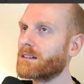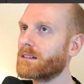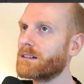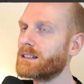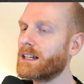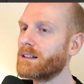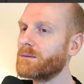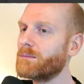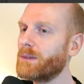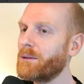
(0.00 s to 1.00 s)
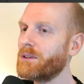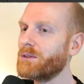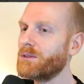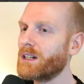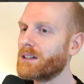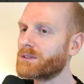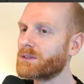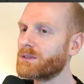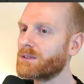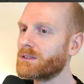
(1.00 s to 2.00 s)
then maybe you have
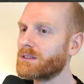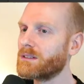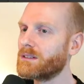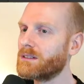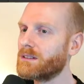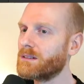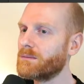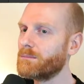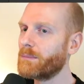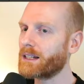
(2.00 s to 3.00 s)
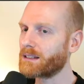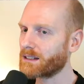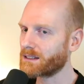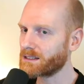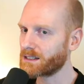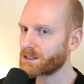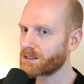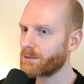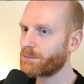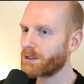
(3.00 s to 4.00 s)
to make that
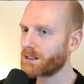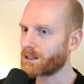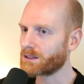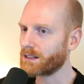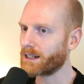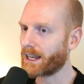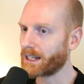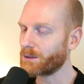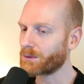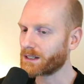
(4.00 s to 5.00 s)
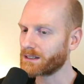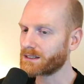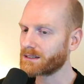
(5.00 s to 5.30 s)
decision and put it out there anyways.